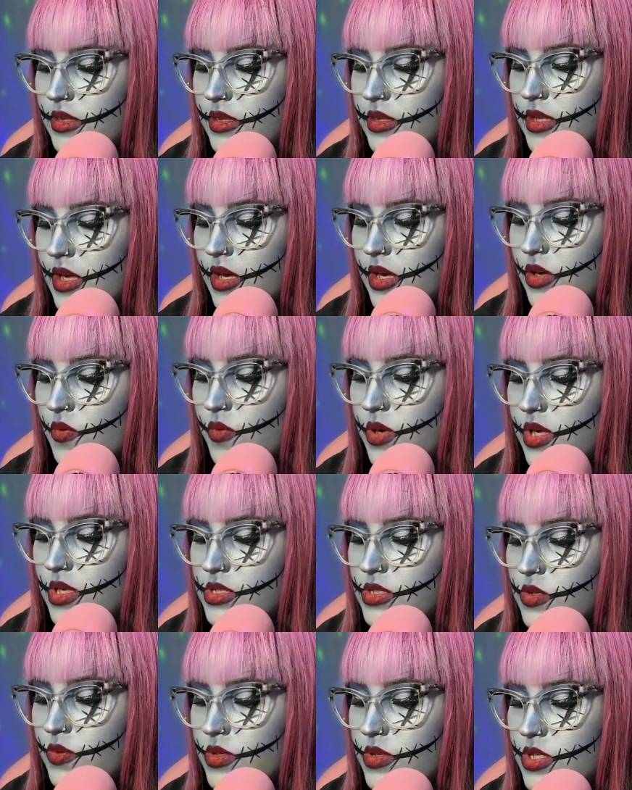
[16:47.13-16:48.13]
that going
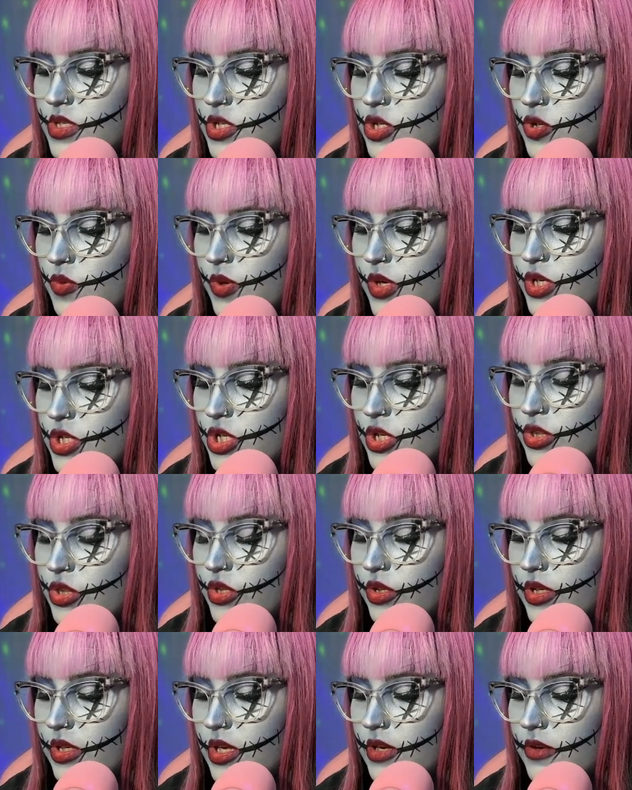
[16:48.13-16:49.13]
into a situation
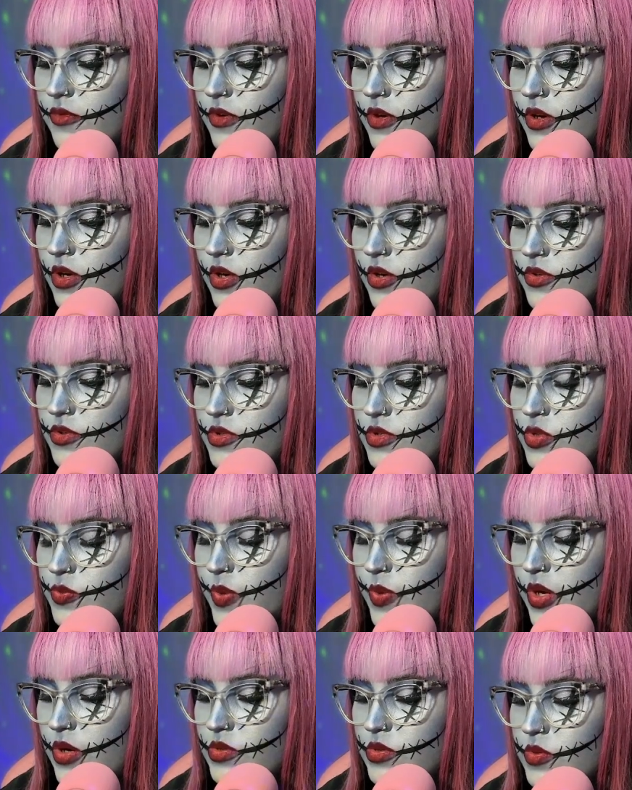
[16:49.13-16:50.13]
looking for ghosts or
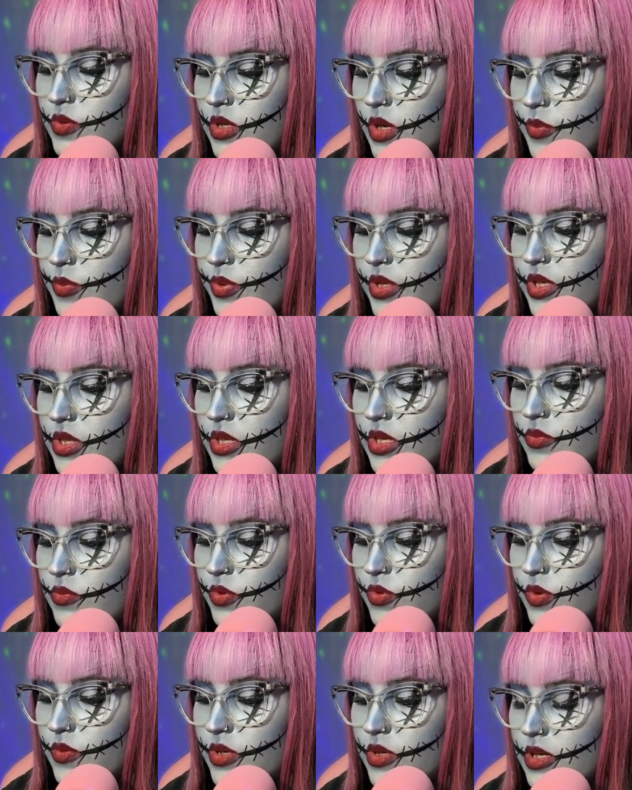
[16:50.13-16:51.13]
spirits would completely
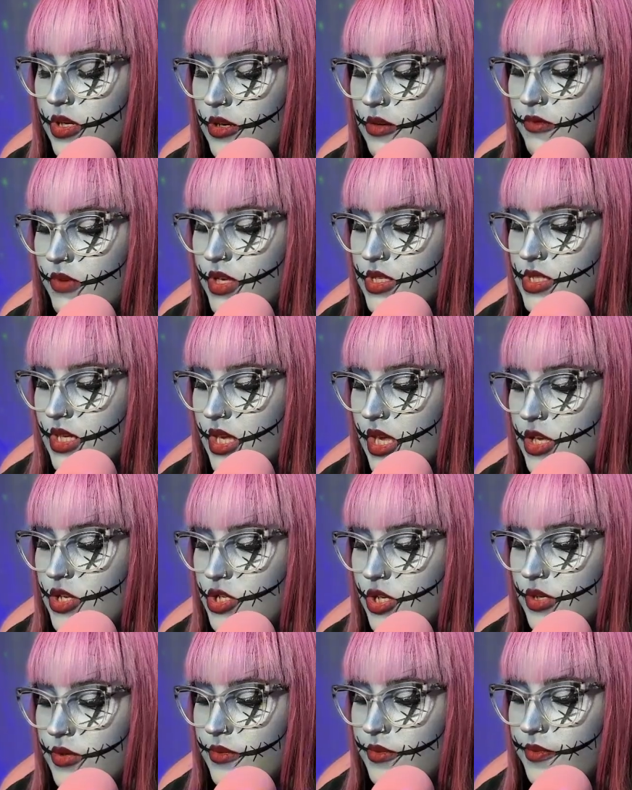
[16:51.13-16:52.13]
ruin an
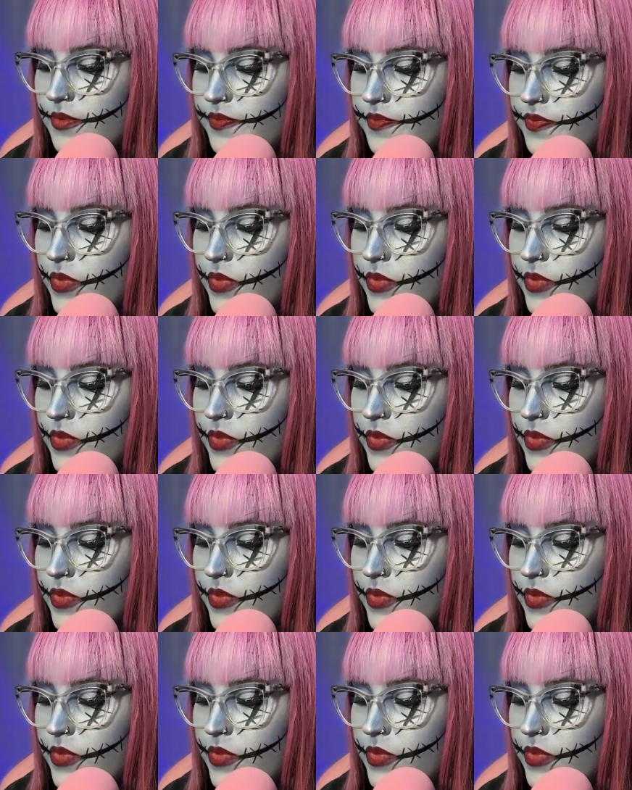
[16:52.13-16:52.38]
investigation.